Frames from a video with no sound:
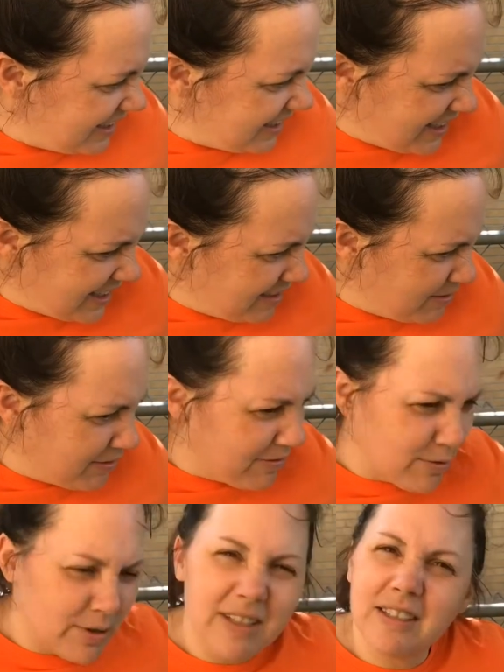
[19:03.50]
that's what
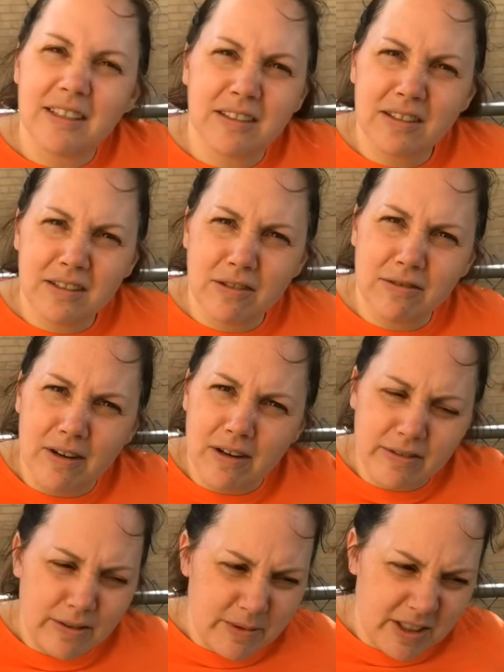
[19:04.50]
40s is so
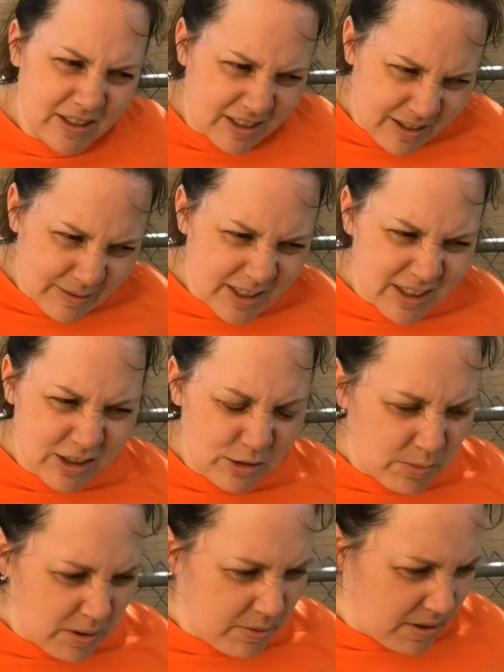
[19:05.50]
far from me. You're done with
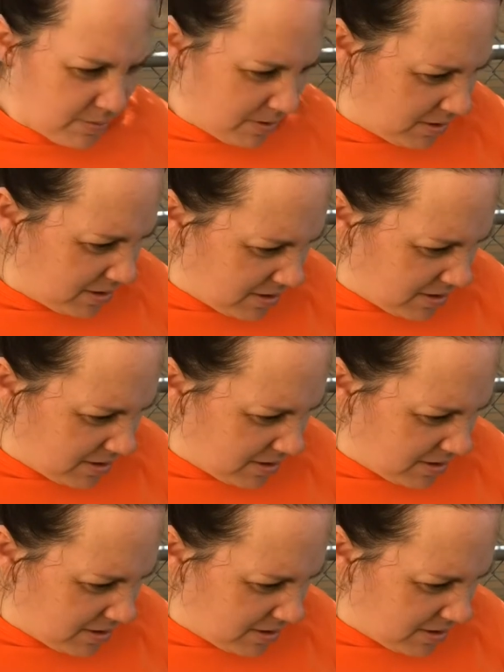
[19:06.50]
stupid people.